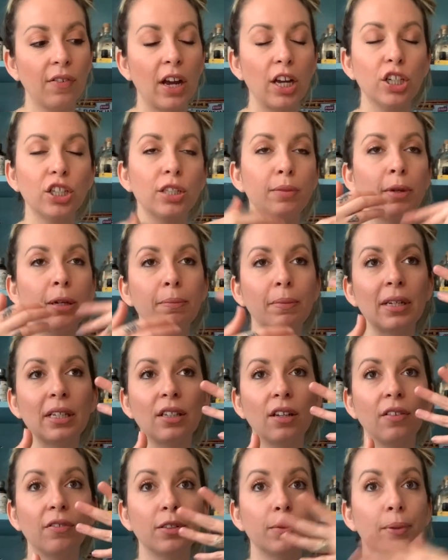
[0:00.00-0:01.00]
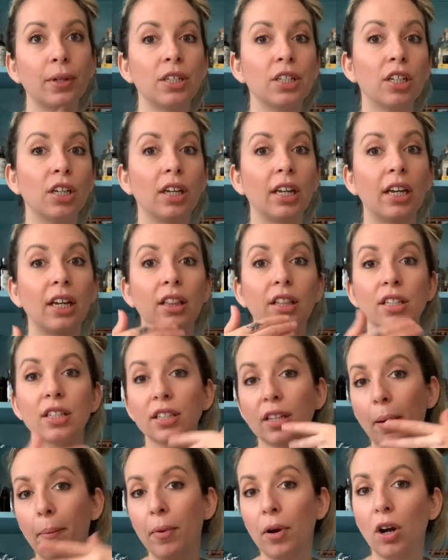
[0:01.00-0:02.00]
I usually make myself, especially like in the
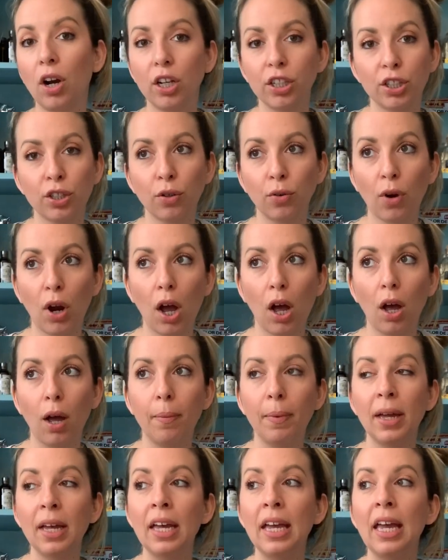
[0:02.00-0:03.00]
summer, a scrub